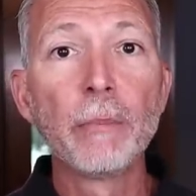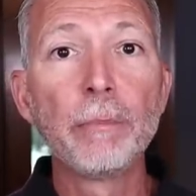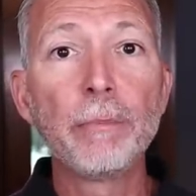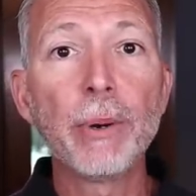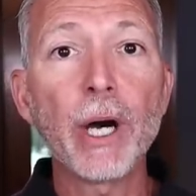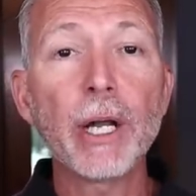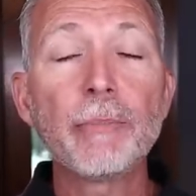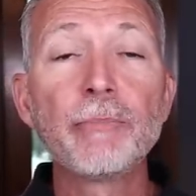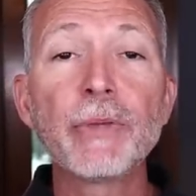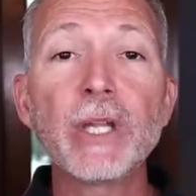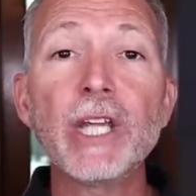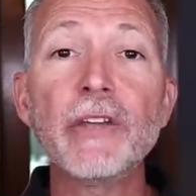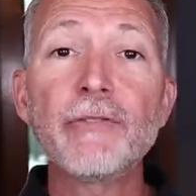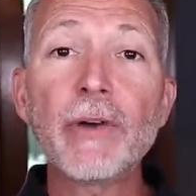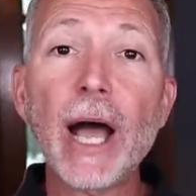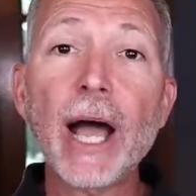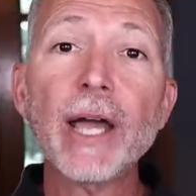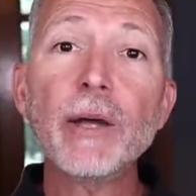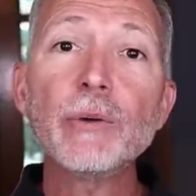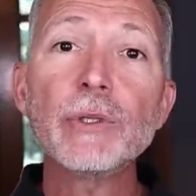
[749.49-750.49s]
But if
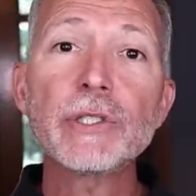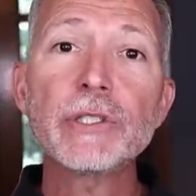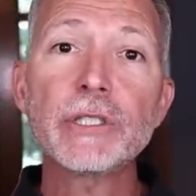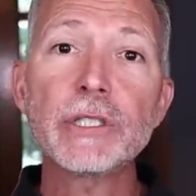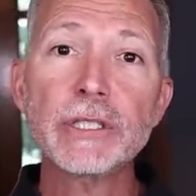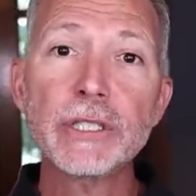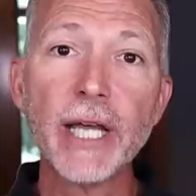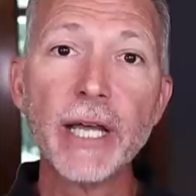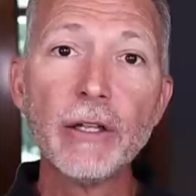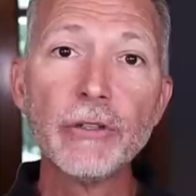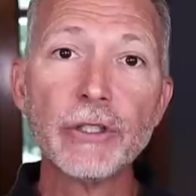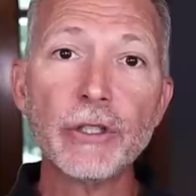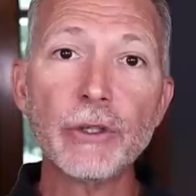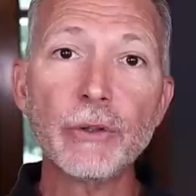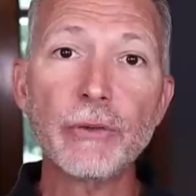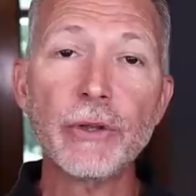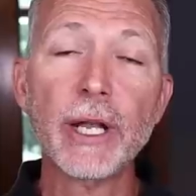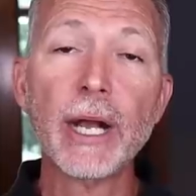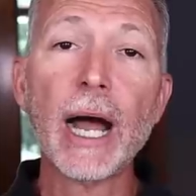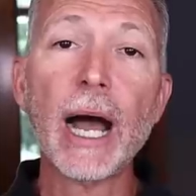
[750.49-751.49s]
I was to tell
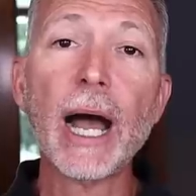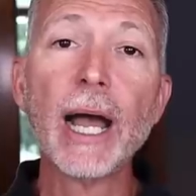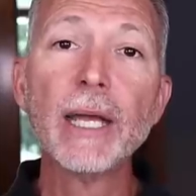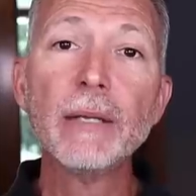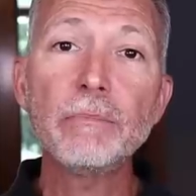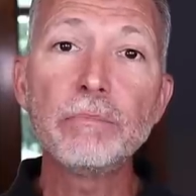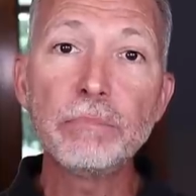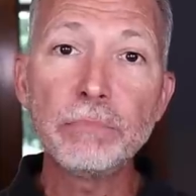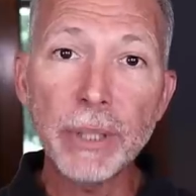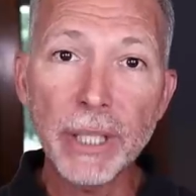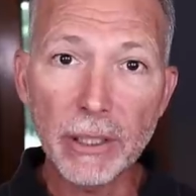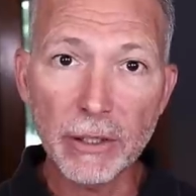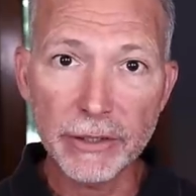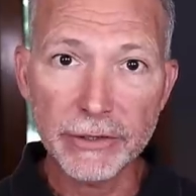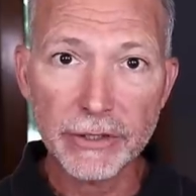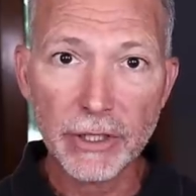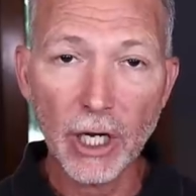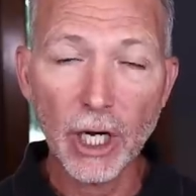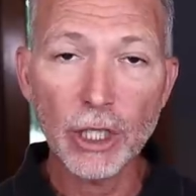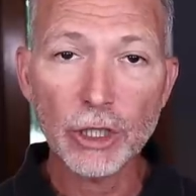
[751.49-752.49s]
you that I
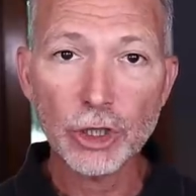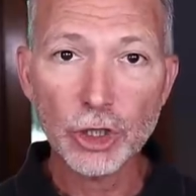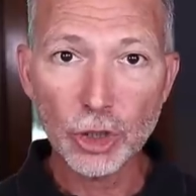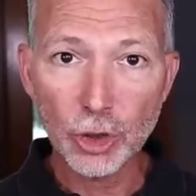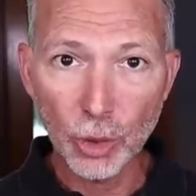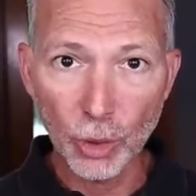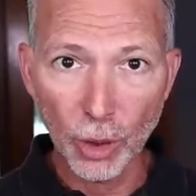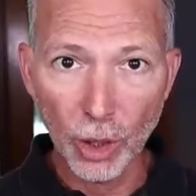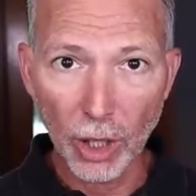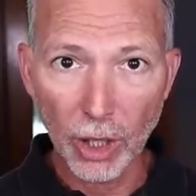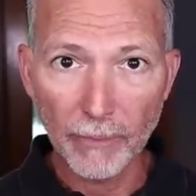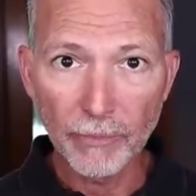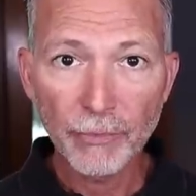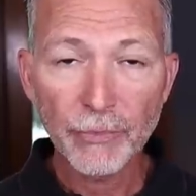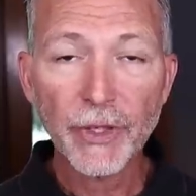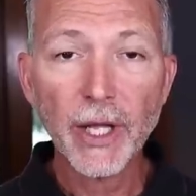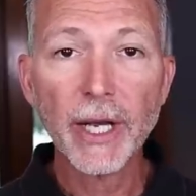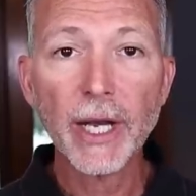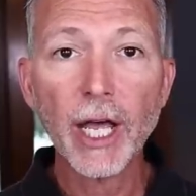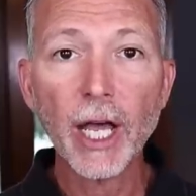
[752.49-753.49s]
built a tool
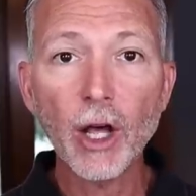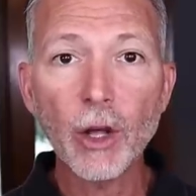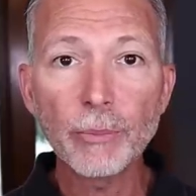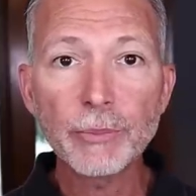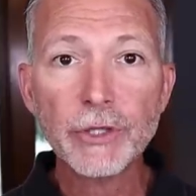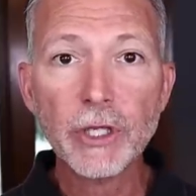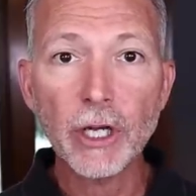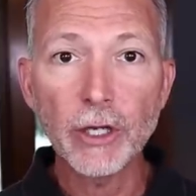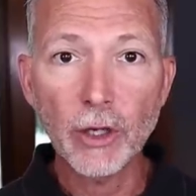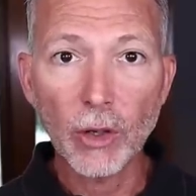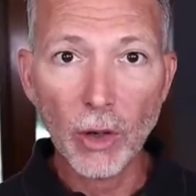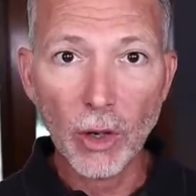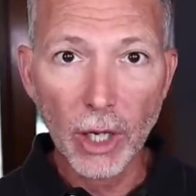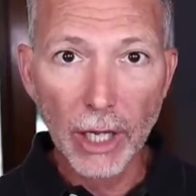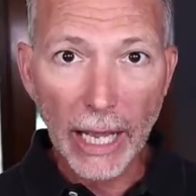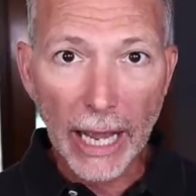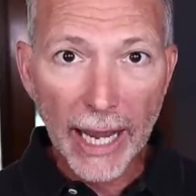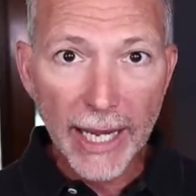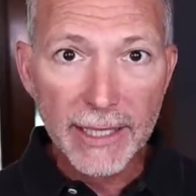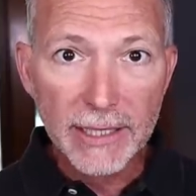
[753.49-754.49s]
that helped an
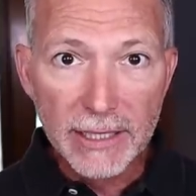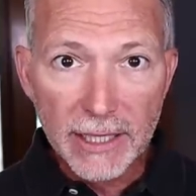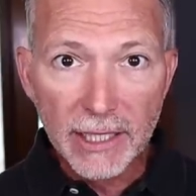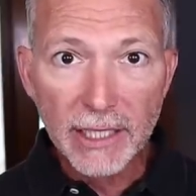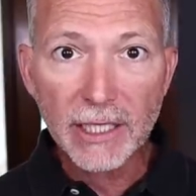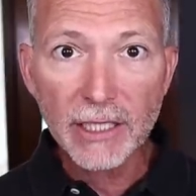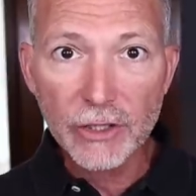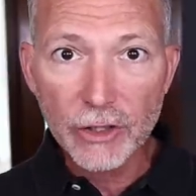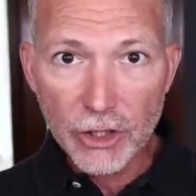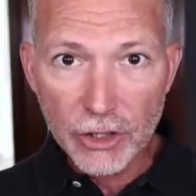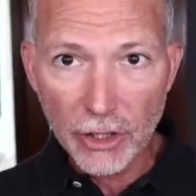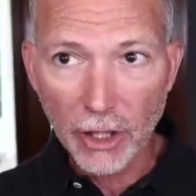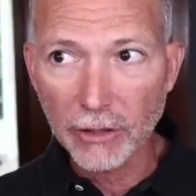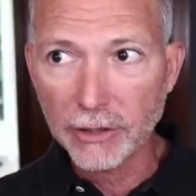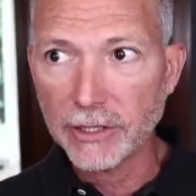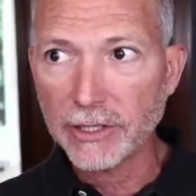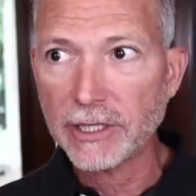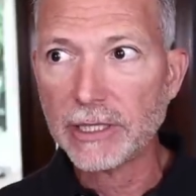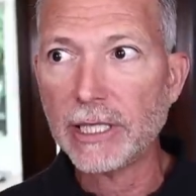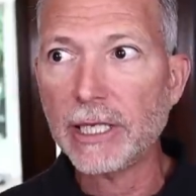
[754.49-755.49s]
I T
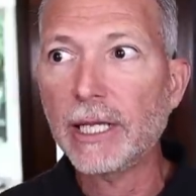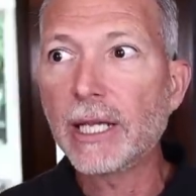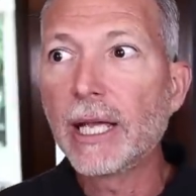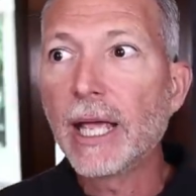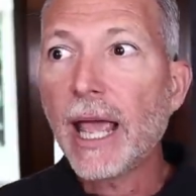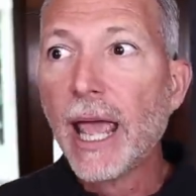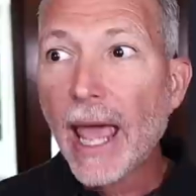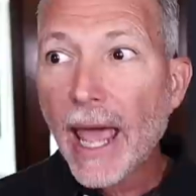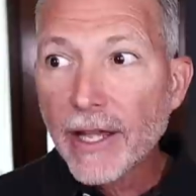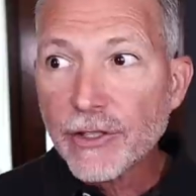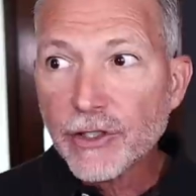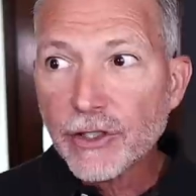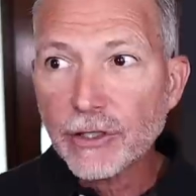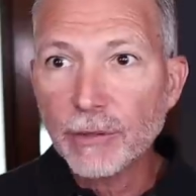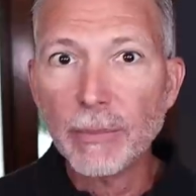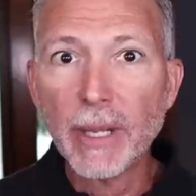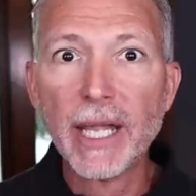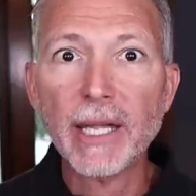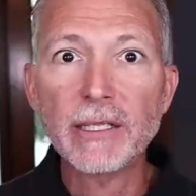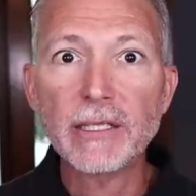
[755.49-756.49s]
consultancy
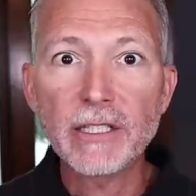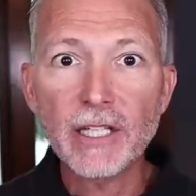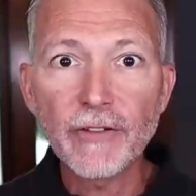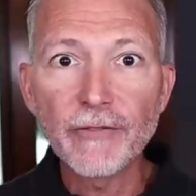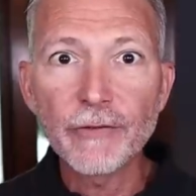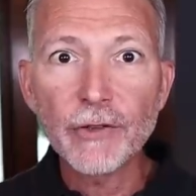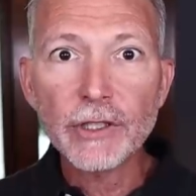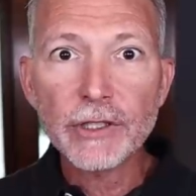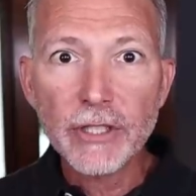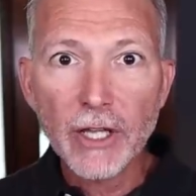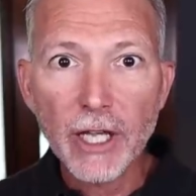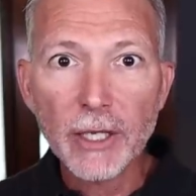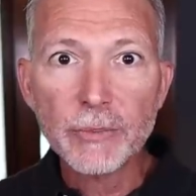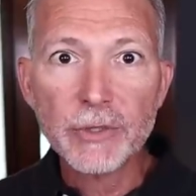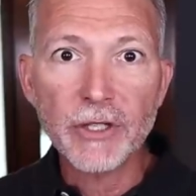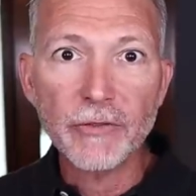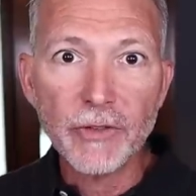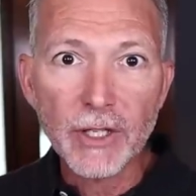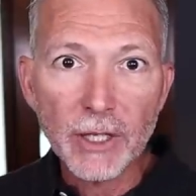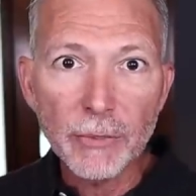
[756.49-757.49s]
estimate different
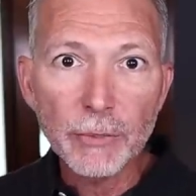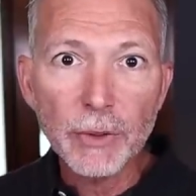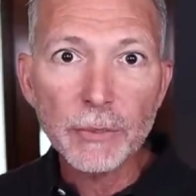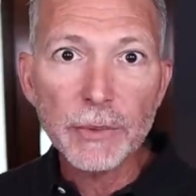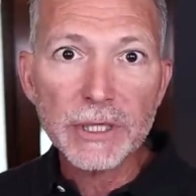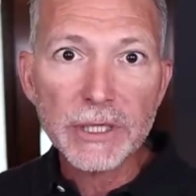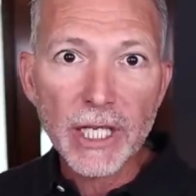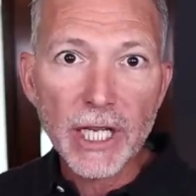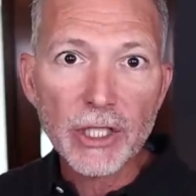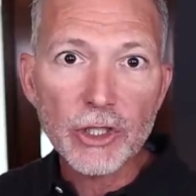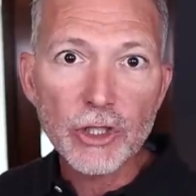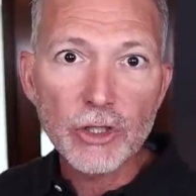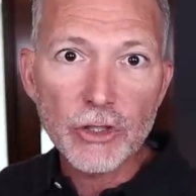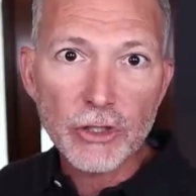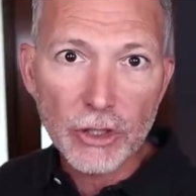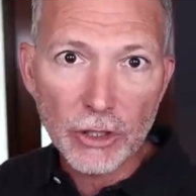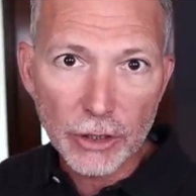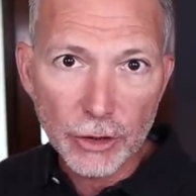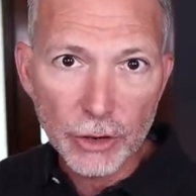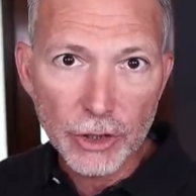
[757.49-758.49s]
types of implementation
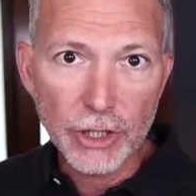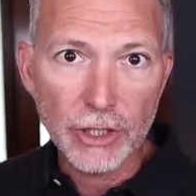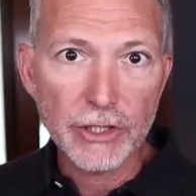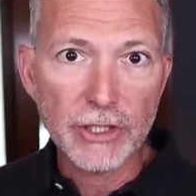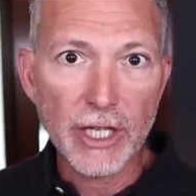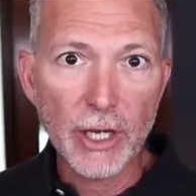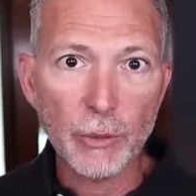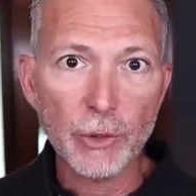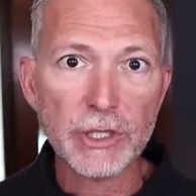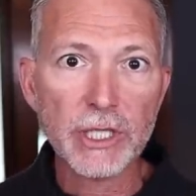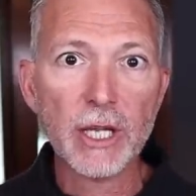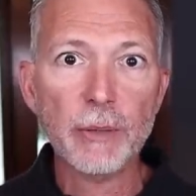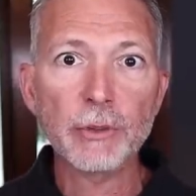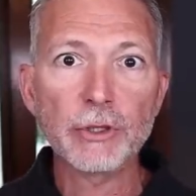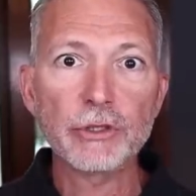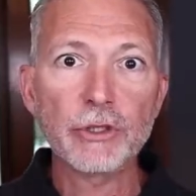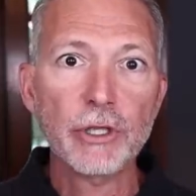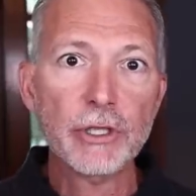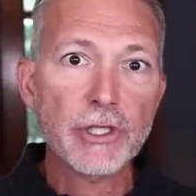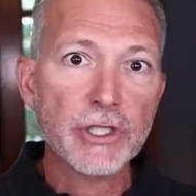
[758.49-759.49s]
solutions that was able
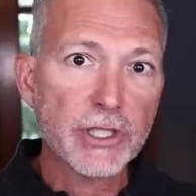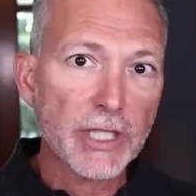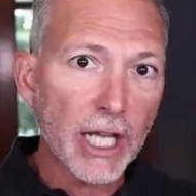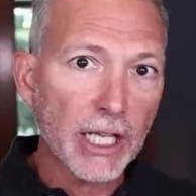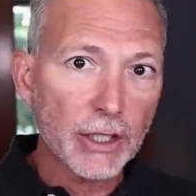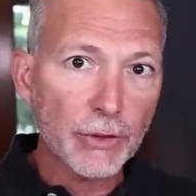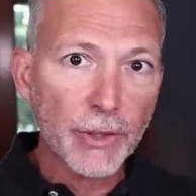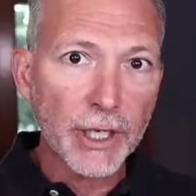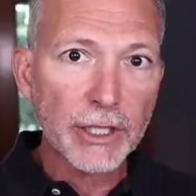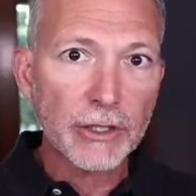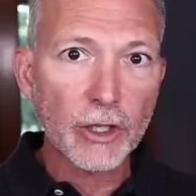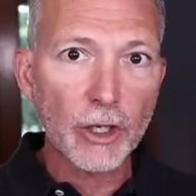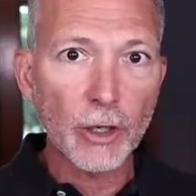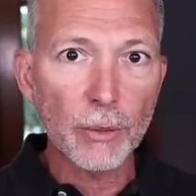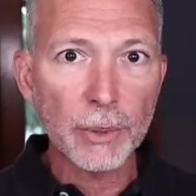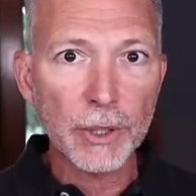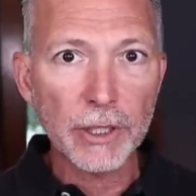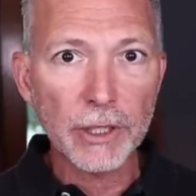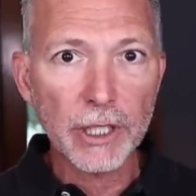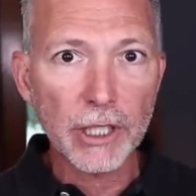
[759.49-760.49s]
to accelerate their
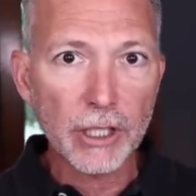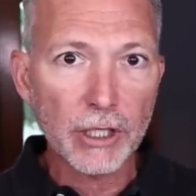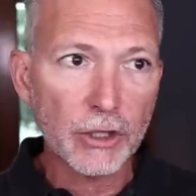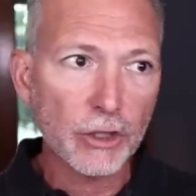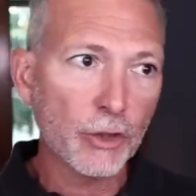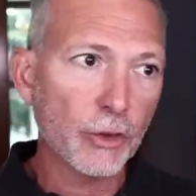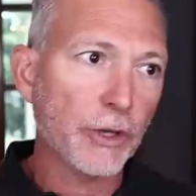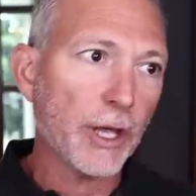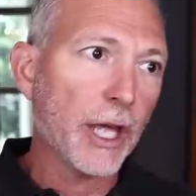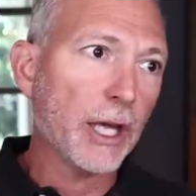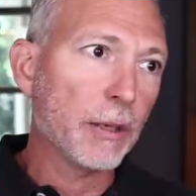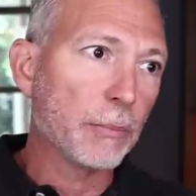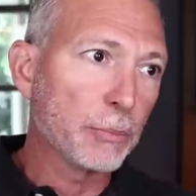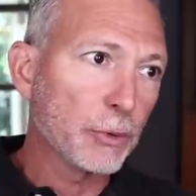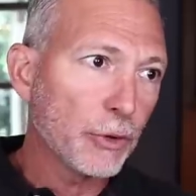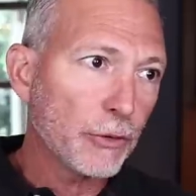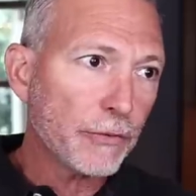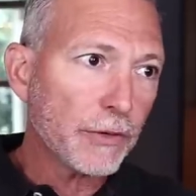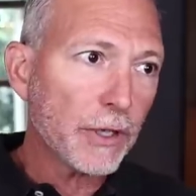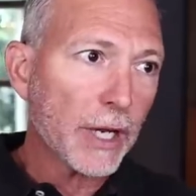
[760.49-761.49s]
ability to do that,
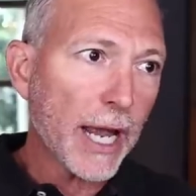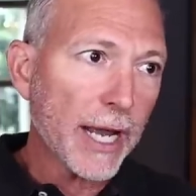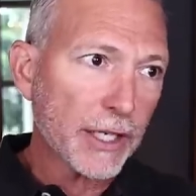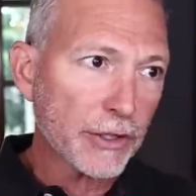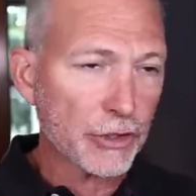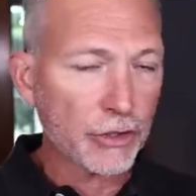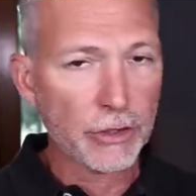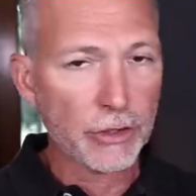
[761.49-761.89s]
improve their